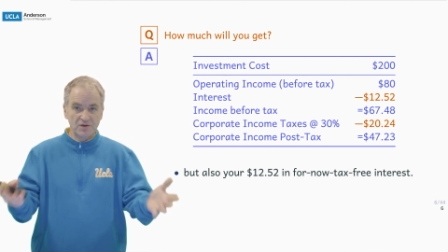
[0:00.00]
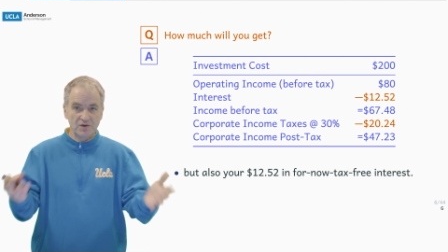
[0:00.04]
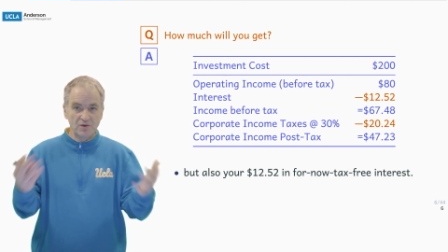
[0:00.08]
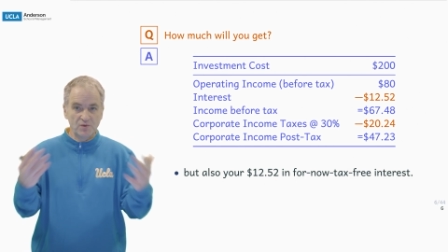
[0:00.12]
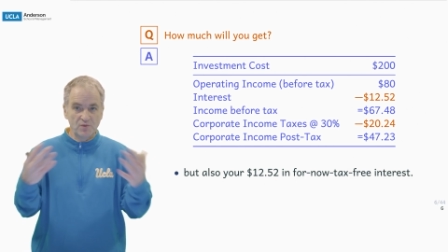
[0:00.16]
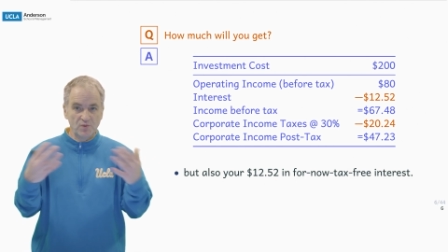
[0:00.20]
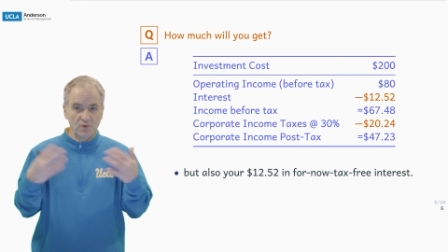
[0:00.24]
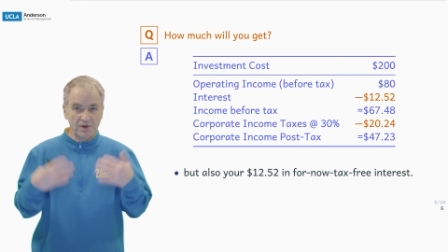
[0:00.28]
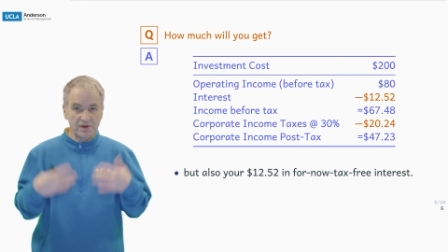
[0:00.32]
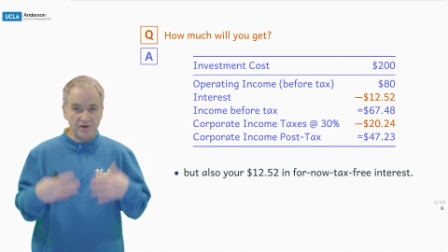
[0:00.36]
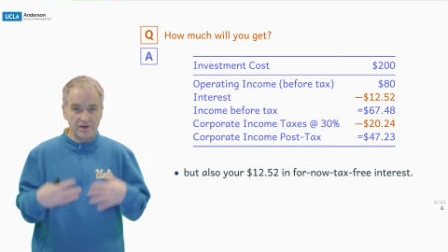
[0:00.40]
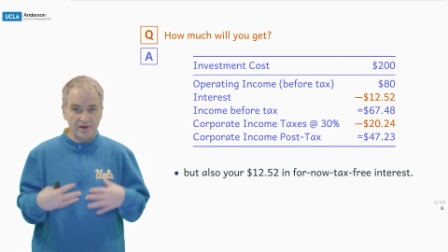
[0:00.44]
on
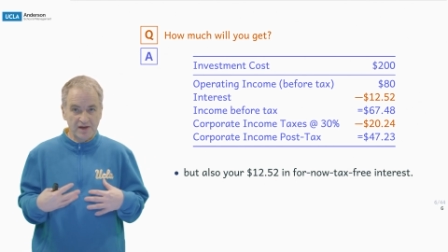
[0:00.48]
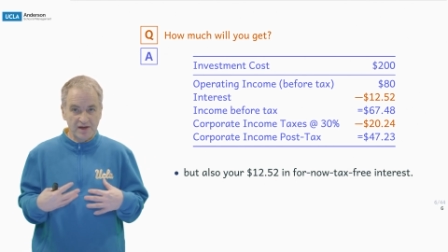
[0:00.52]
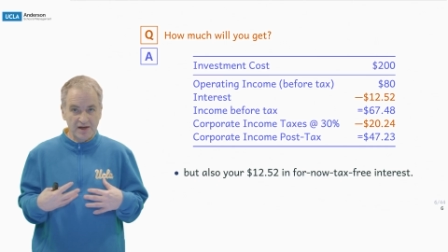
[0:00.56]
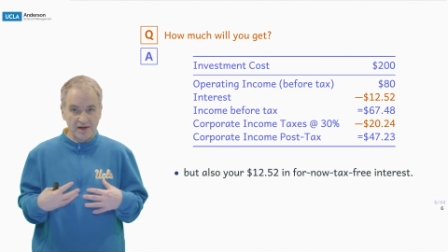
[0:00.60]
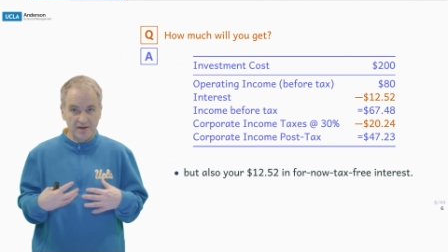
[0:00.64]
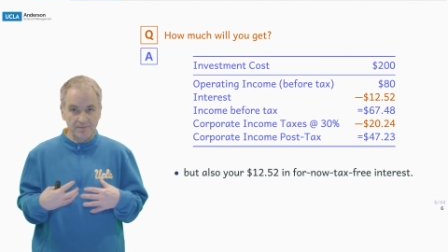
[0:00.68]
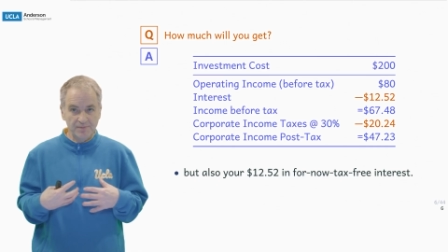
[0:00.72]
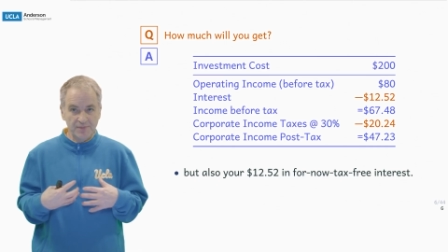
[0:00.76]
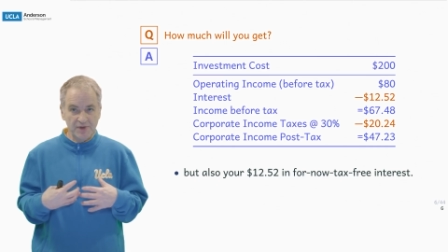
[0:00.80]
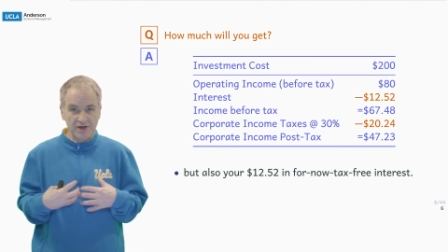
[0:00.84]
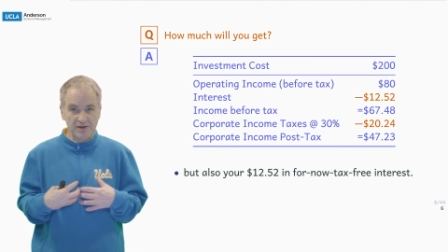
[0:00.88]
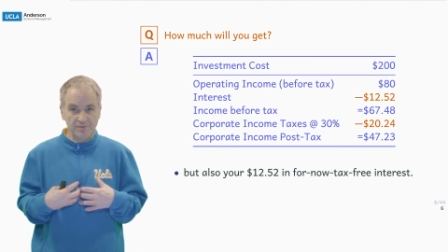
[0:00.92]
what the
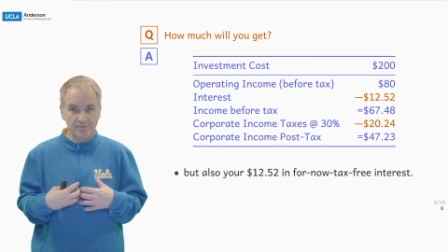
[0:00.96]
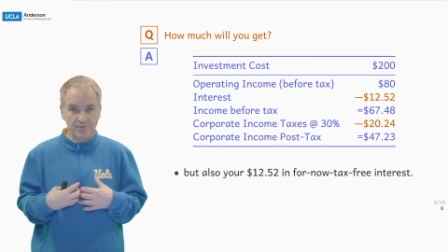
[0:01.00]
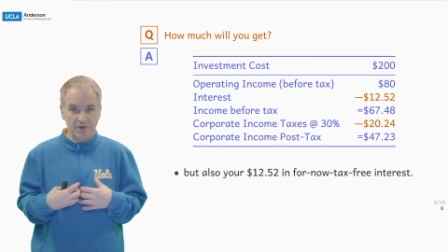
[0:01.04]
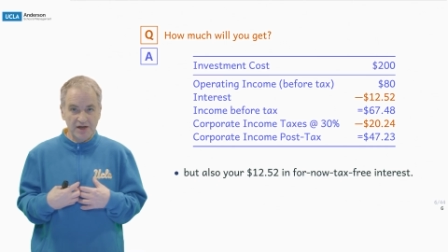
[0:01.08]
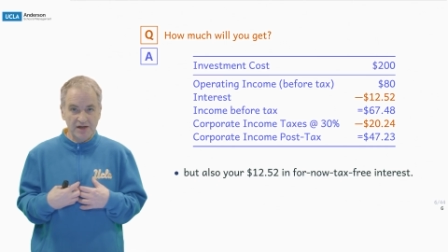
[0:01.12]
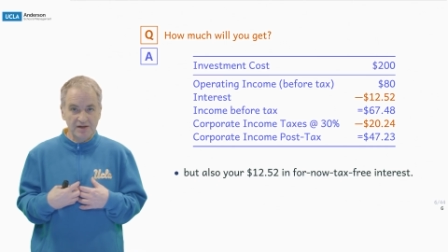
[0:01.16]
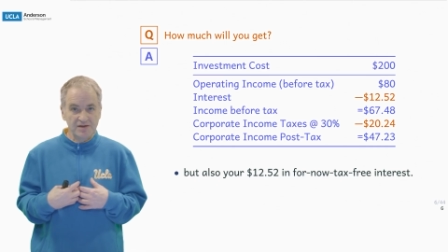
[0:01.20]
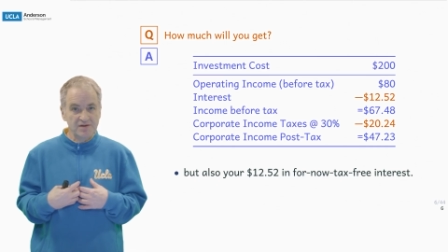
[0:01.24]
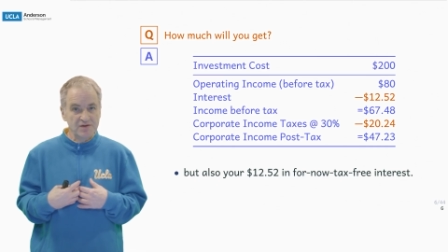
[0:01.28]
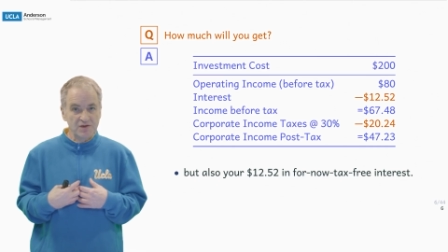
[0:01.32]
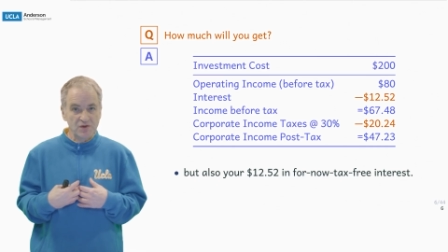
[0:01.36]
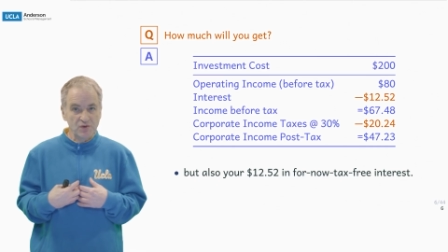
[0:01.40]
company
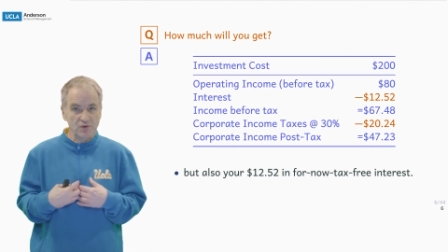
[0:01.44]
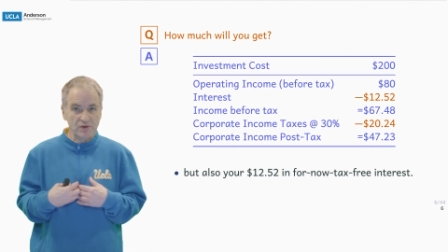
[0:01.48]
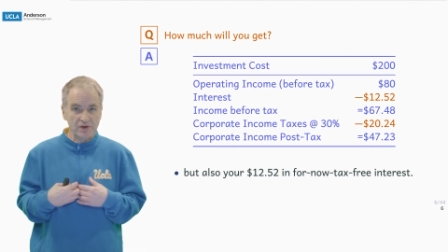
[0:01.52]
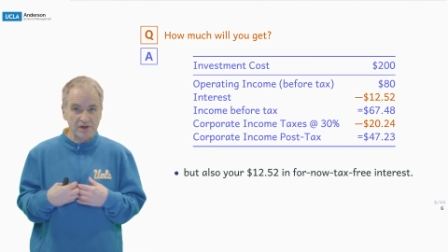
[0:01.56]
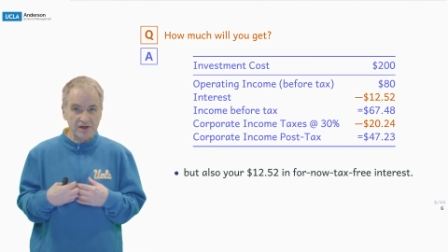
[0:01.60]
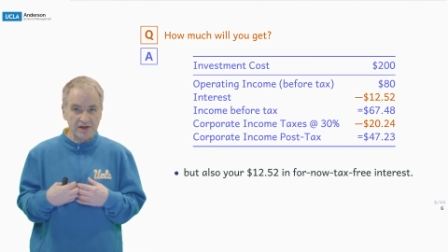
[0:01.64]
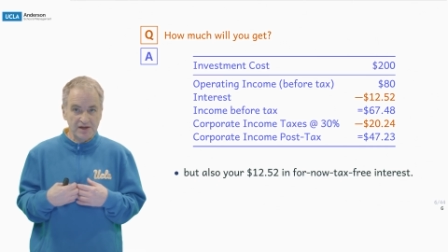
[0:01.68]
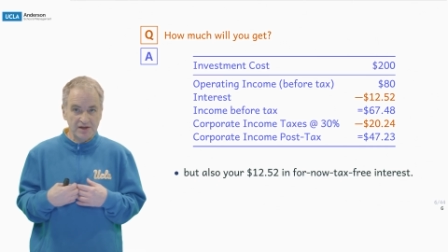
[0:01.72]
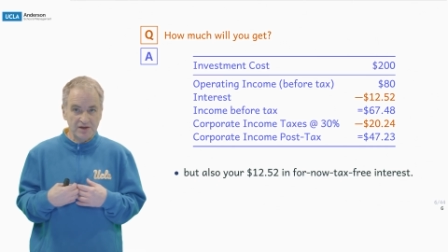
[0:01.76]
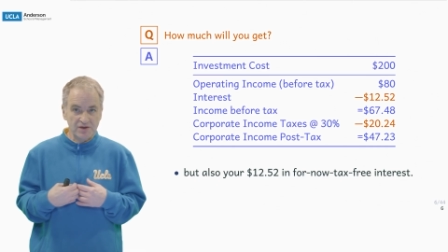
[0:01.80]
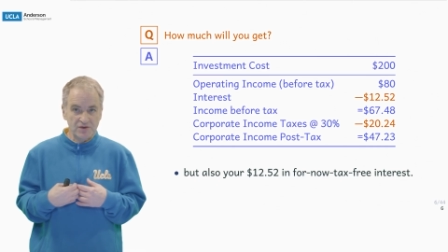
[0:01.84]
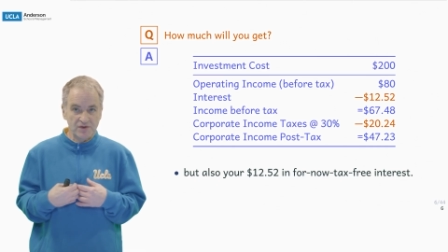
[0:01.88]
pays you in
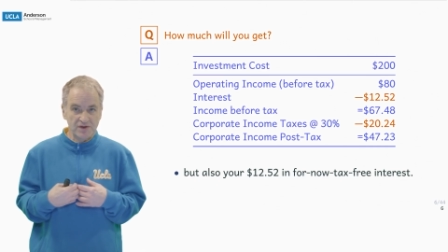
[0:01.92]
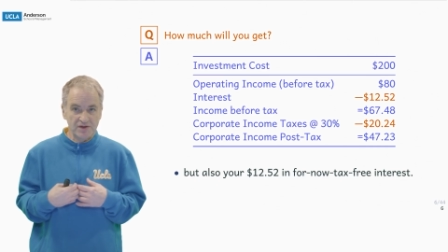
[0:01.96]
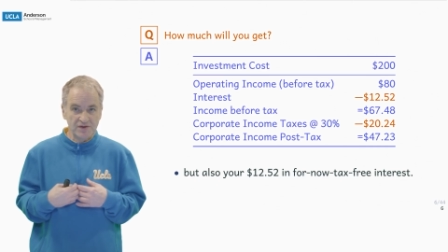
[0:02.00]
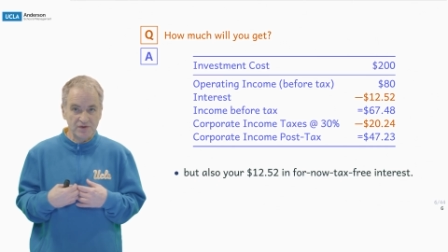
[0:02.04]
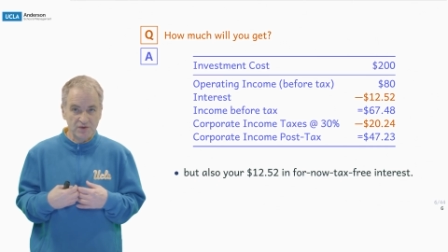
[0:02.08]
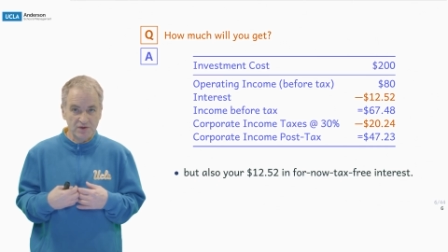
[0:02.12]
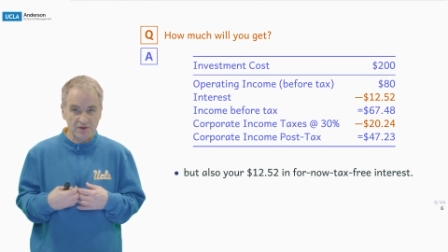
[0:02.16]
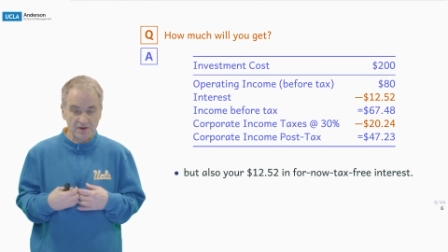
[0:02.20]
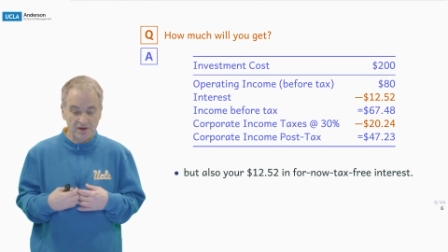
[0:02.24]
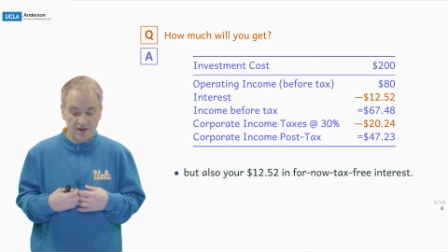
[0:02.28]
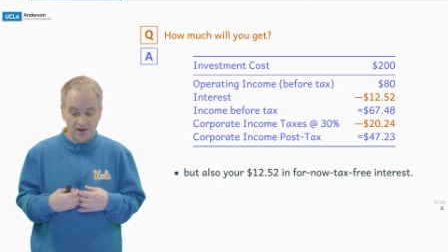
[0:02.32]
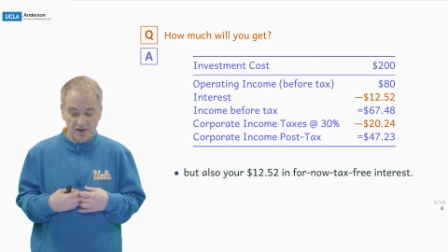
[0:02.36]

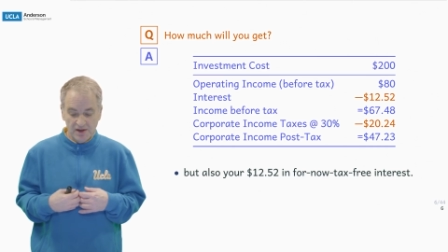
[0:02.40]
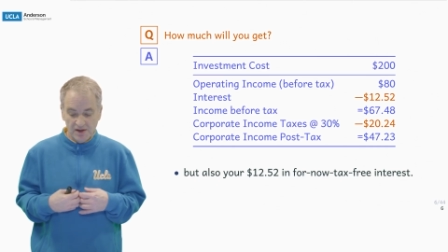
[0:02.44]
interest.